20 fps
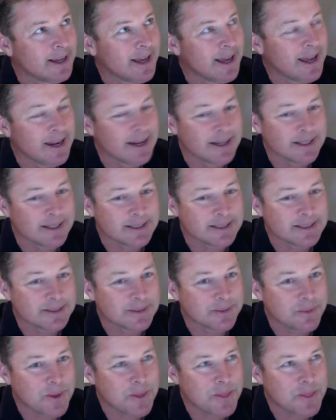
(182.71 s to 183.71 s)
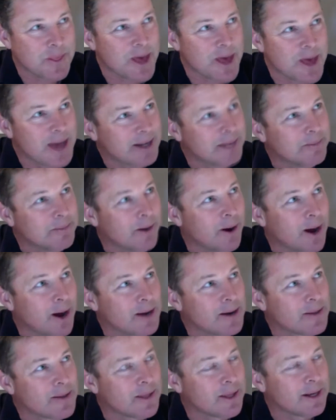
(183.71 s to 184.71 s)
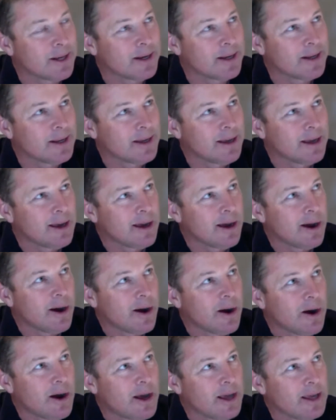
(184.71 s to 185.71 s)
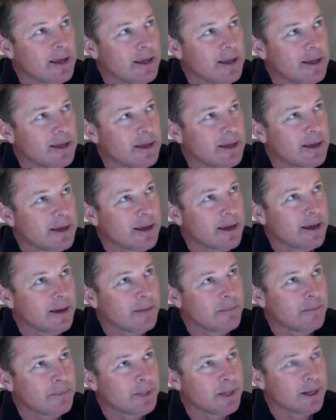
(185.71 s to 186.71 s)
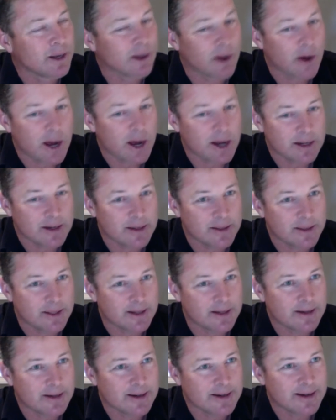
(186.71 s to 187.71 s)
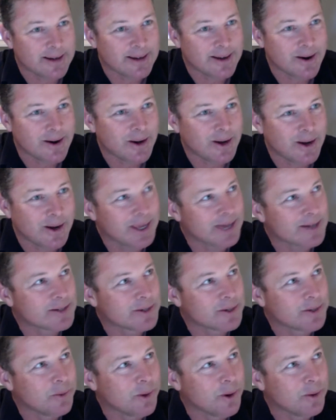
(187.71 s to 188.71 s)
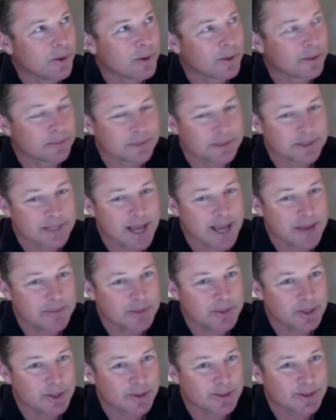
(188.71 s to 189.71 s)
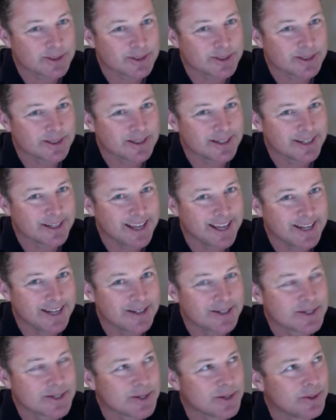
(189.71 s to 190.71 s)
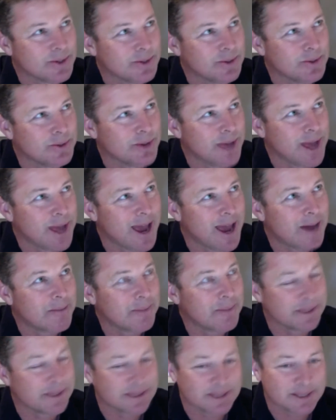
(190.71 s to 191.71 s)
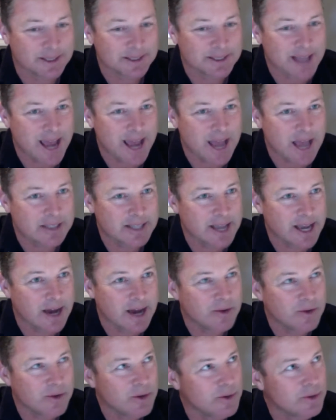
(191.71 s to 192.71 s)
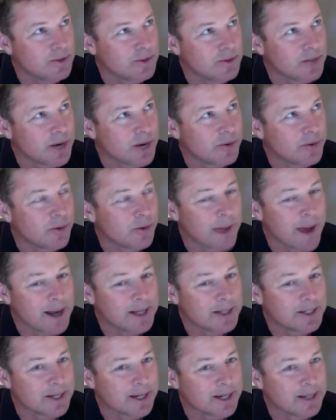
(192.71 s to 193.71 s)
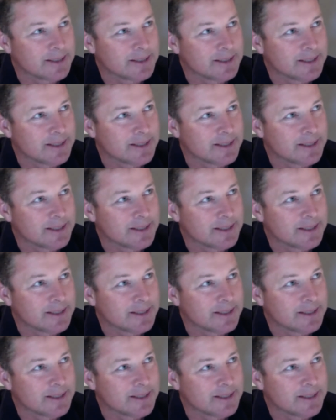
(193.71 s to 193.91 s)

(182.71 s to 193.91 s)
And it's with that in mind that I am delighted that I get to welcome Sam Johnson into our business as our new general manager.